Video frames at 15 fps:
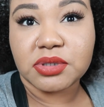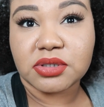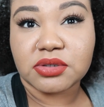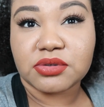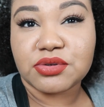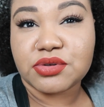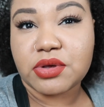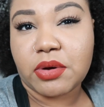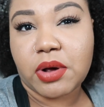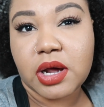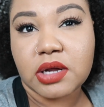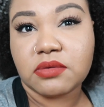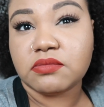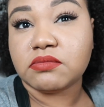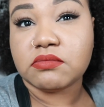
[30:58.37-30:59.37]
melts are so
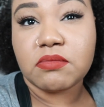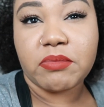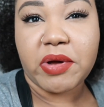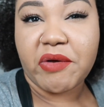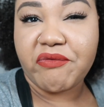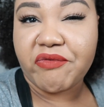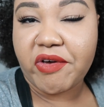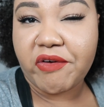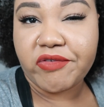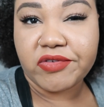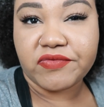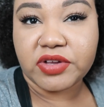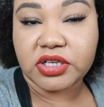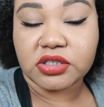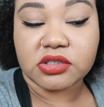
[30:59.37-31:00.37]
good. My
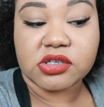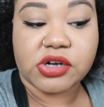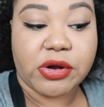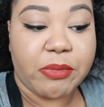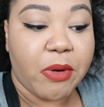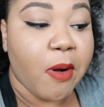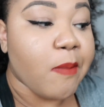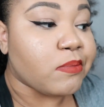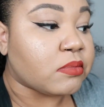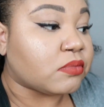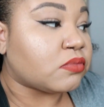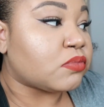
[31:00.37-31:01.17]
favorite vegan caramel.